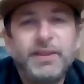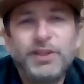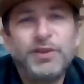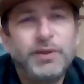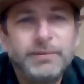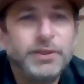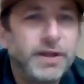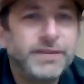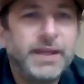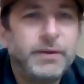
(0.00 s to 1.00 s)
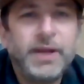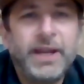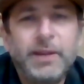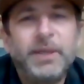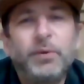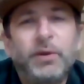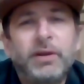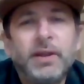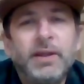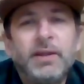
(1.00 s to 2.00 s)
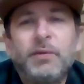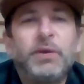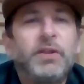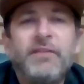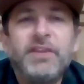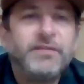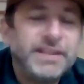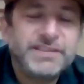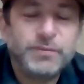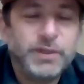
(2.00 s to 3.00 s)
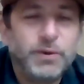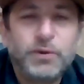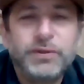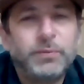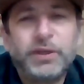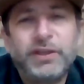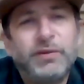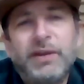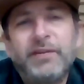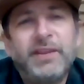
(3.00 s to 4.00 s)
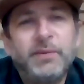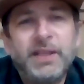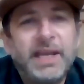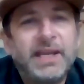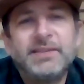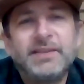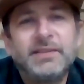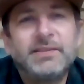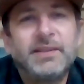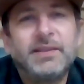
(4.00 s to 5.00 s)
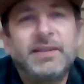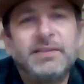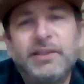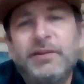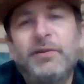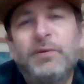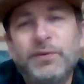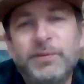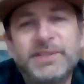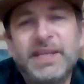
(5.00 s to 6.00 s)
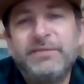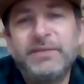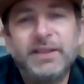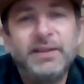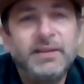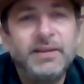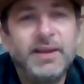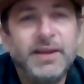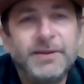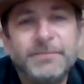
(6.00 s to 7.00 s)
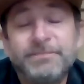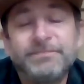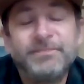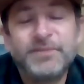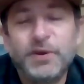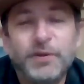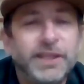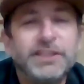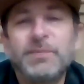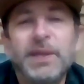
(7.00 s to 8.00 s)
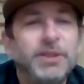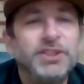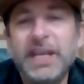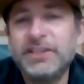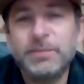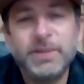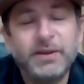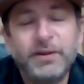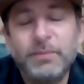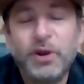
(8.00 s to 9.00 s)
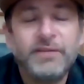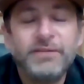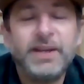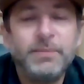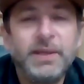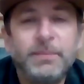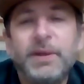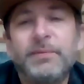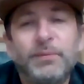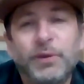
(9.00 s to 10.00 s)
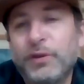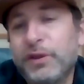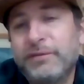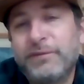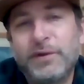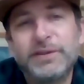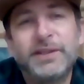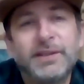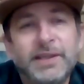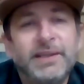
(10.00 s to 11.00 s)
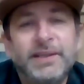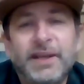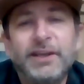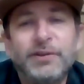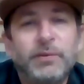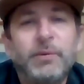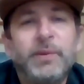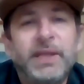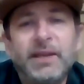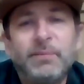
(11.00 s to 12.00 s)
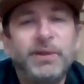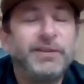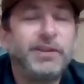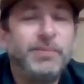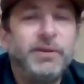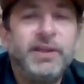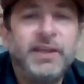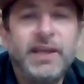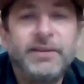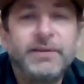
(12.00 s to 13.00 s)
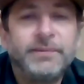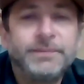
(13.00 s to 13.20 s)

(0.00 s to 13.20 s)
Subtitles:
think you got that right. I mean, we love the events that we hold, and we're going to do everything we can to continue to hold them safely. So they just maybe change a bit or modified a bit, but we're looking forward to kind of doing what we can and bring the community together.